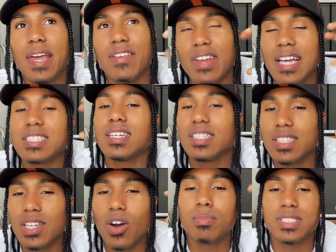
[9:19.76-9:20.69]
even as an
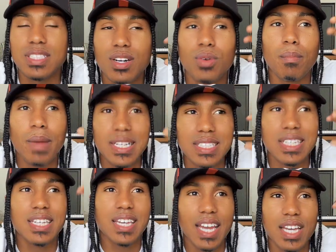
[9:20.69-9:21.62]
adult, I'm still
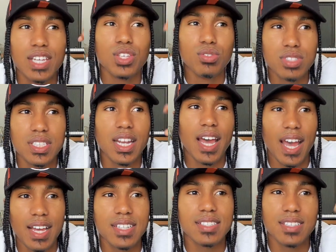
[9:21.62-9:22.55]
mentally getting used to
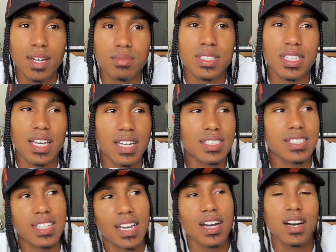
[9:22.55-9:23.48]
that. You know what I'm saying?
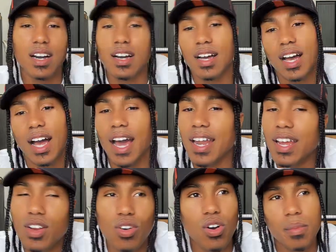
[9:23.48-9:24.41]
It's like,
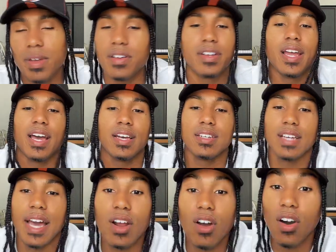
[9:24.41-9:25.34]
I didn't grow up hearing that
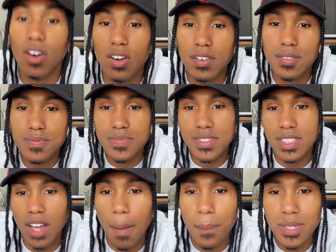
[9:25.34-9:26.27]
at all.
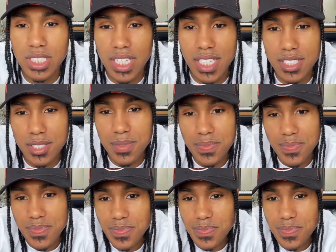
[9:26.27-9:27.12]
So I appreciate you.